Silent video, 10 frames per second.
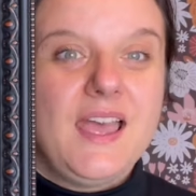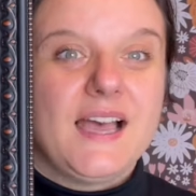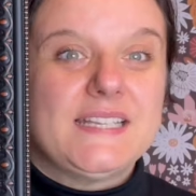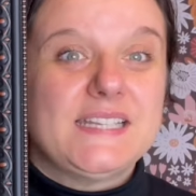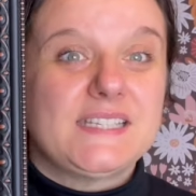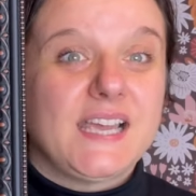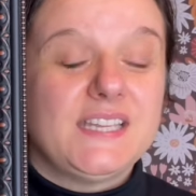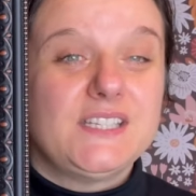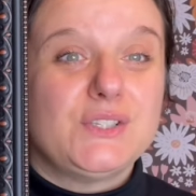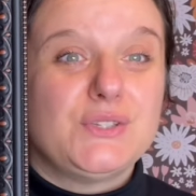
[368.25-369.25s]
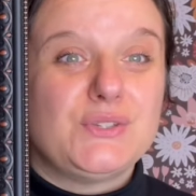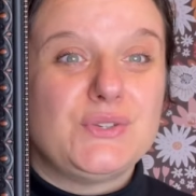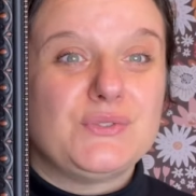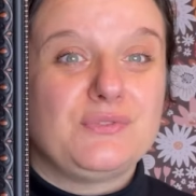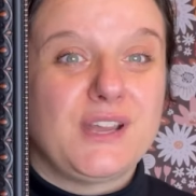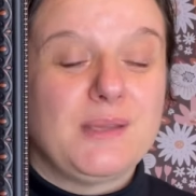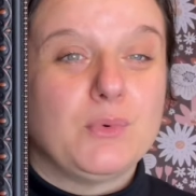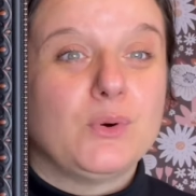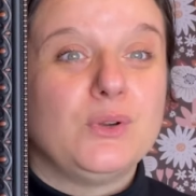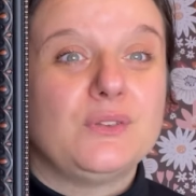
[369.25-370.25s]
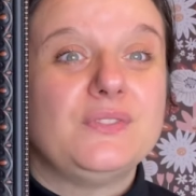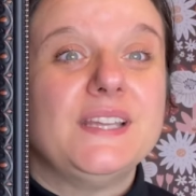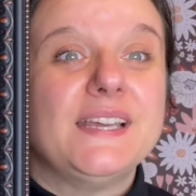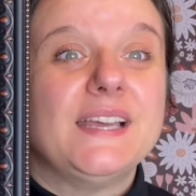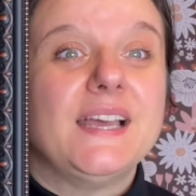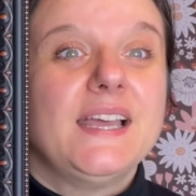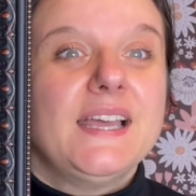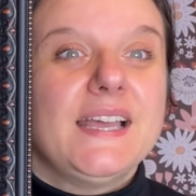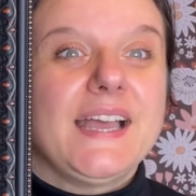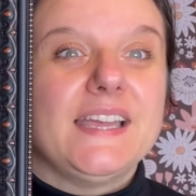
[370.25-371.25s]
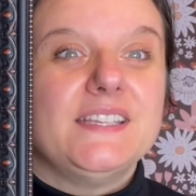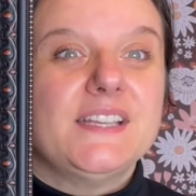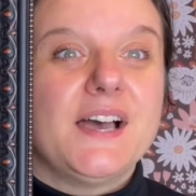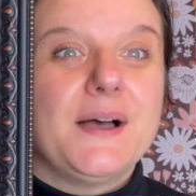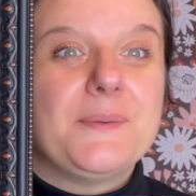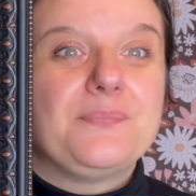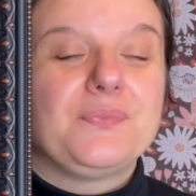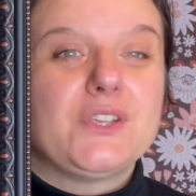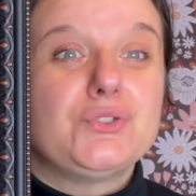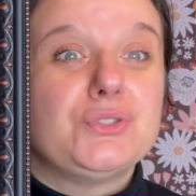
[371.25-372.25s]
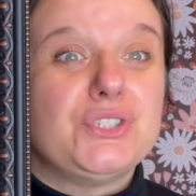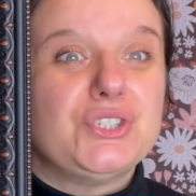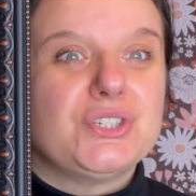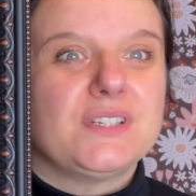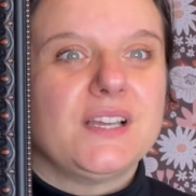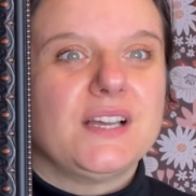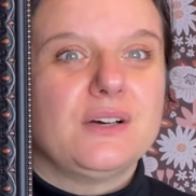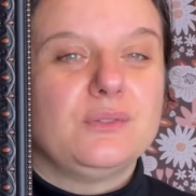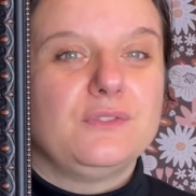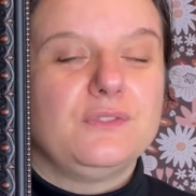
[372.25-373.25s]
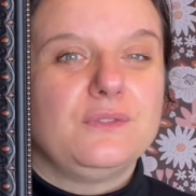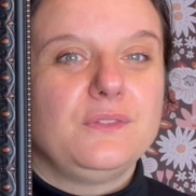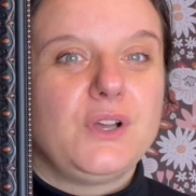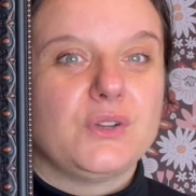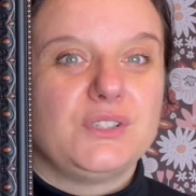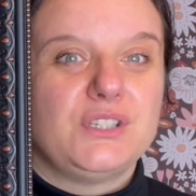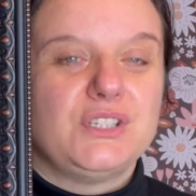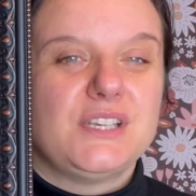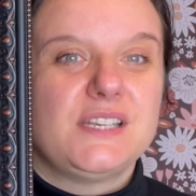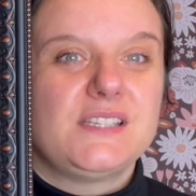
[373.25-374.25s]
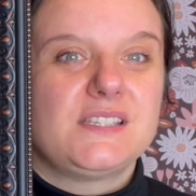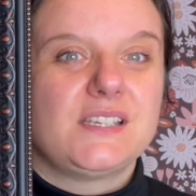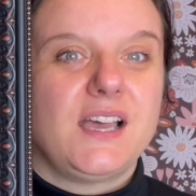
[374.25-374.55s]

I decided to frame all of the kind of traditional cottages